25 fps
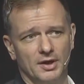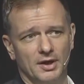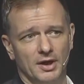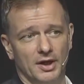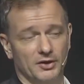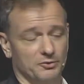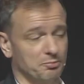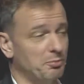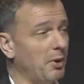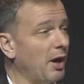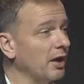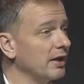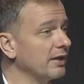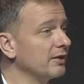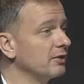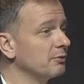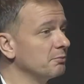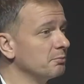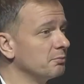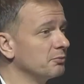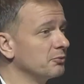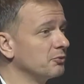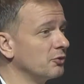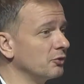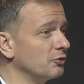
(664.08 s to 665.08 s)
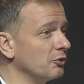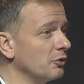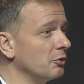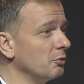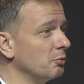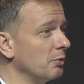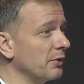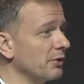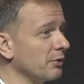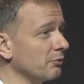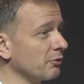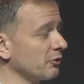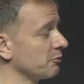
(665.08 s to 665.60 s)
It's partly to do
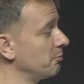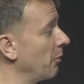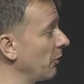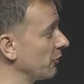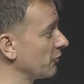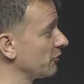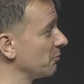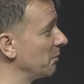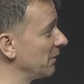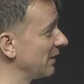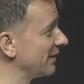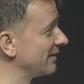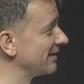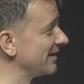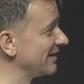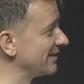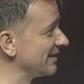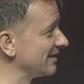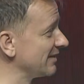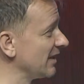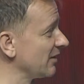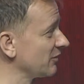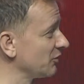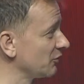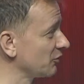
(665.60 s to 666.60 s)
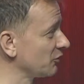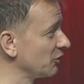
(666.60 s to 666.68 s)
with the responsibilities as us as